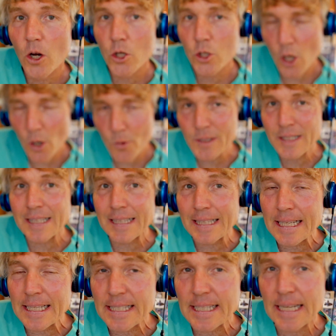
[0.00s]
So I was
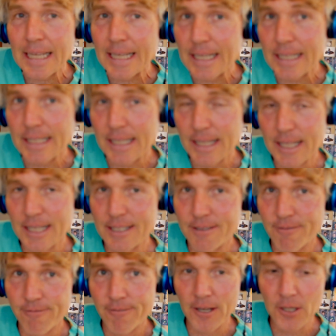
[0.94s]
listening to this
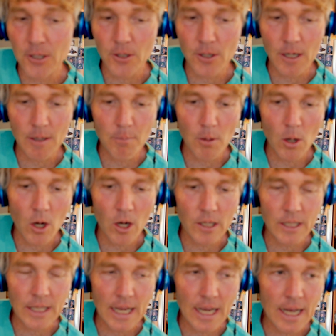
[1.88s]
veterinary
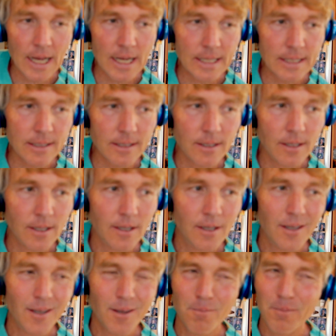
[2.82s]
podcast.
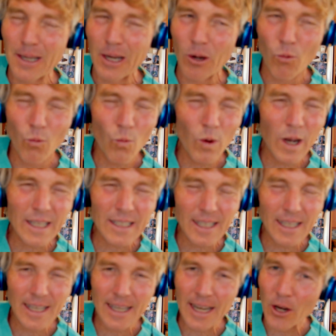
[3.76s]
I'm like, what?
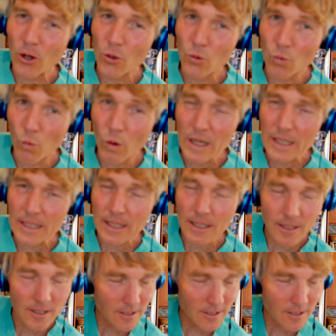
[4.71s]
And I heard what?